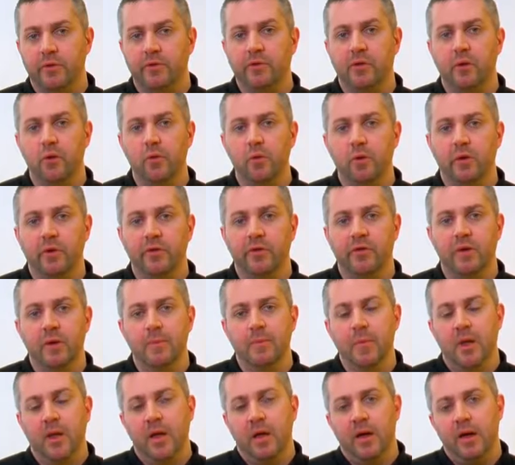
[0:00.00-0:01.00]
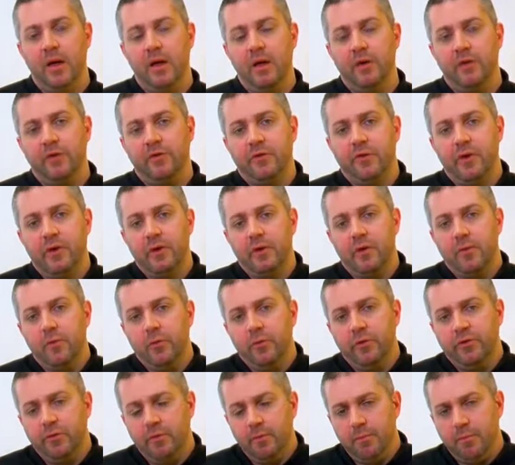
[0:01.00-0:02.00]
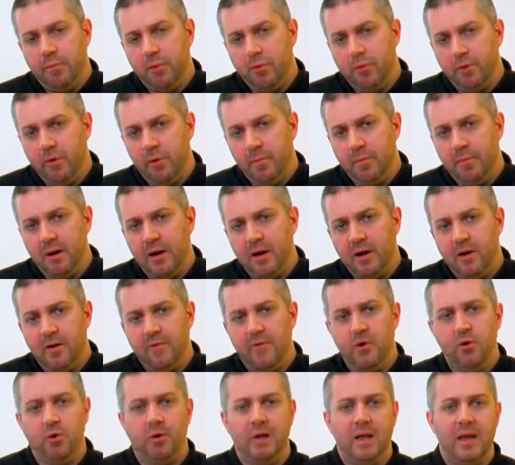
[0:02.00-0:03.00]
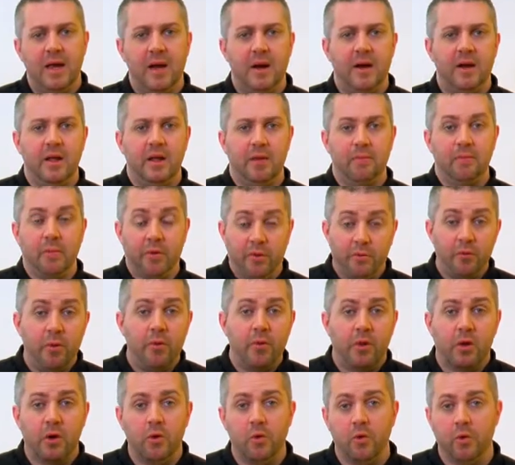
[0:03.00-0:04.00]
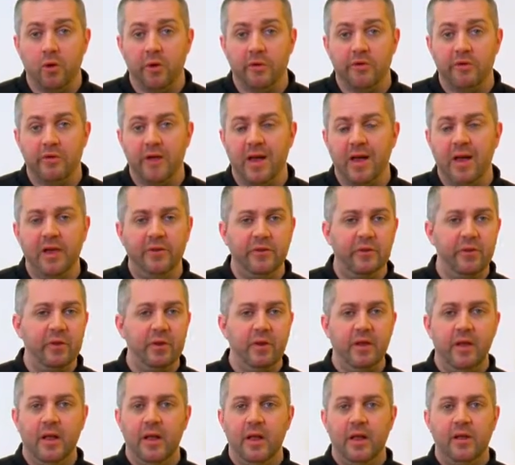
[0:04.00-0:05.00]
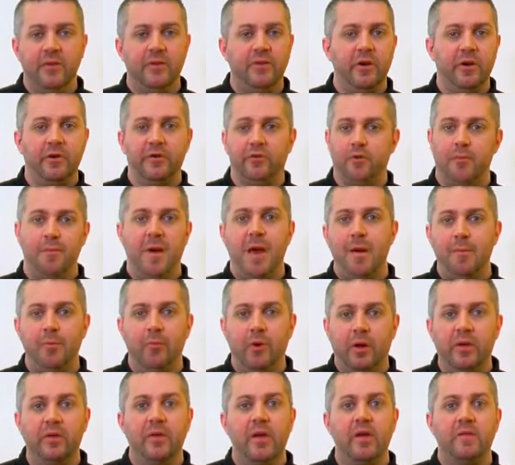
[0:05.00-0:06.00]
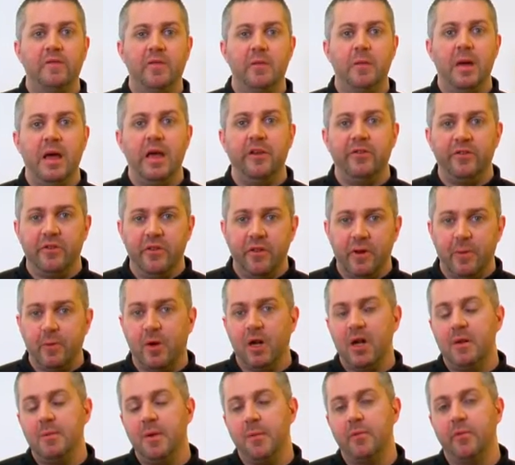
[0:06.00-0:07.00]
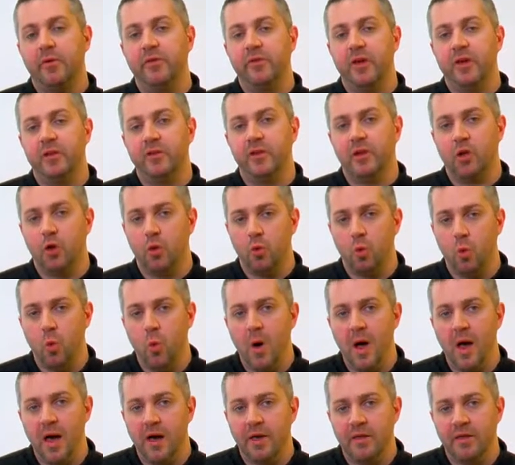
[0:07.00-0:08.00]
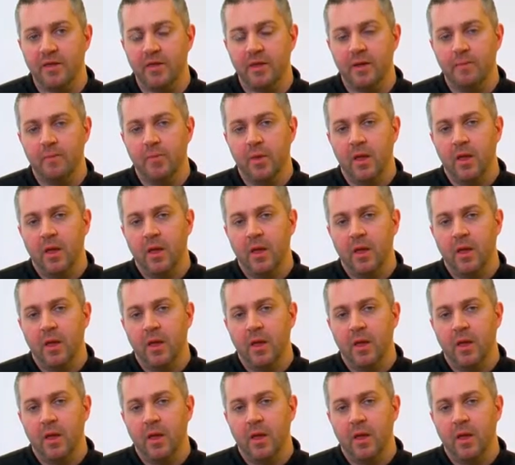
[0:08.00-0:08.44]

this course is that the most important part of your learning throughout the course isn't just remembering the information that I'm going to be presenting you with,